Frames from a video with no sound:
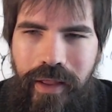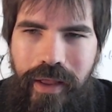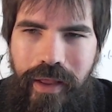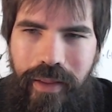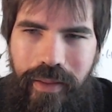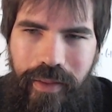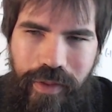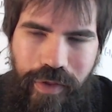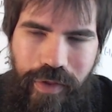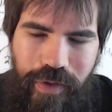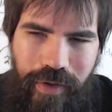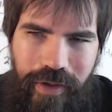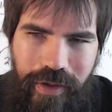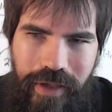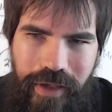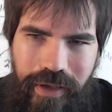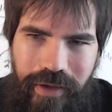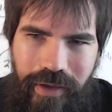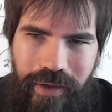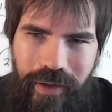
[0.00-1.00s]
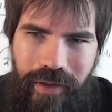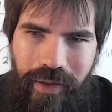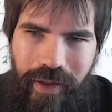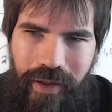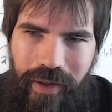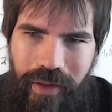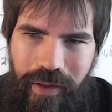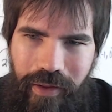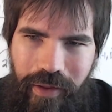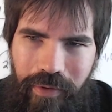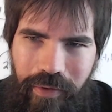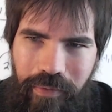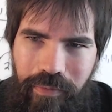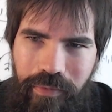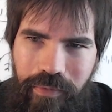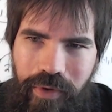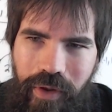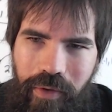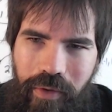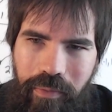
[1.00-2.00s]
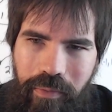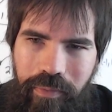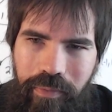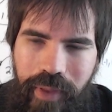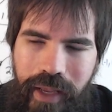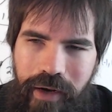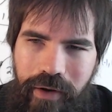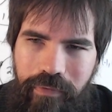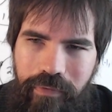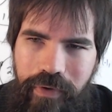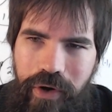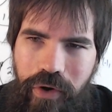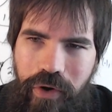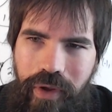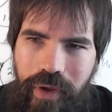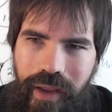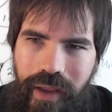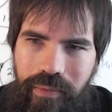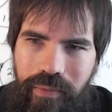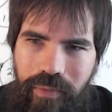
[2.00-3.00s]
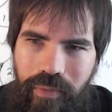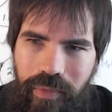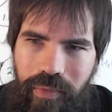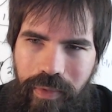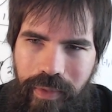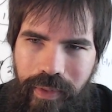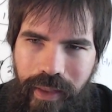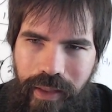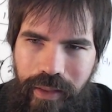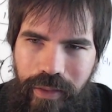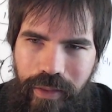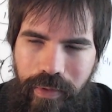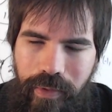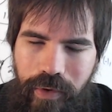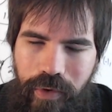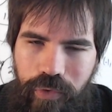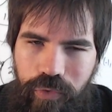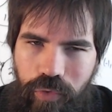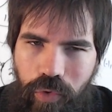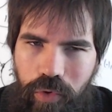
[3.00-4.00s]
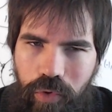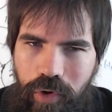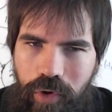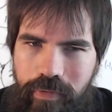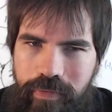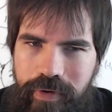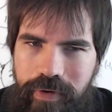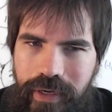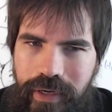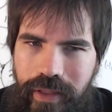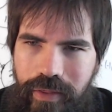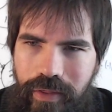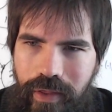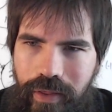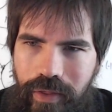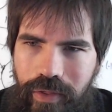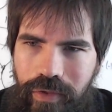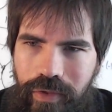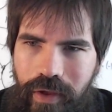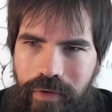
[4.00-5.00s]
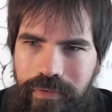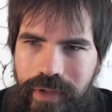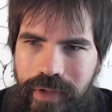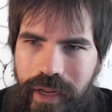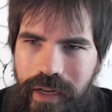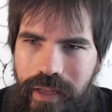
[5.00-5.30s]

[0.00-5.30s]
This is Nakia playing a video game that the controller of it is a stuffed teddy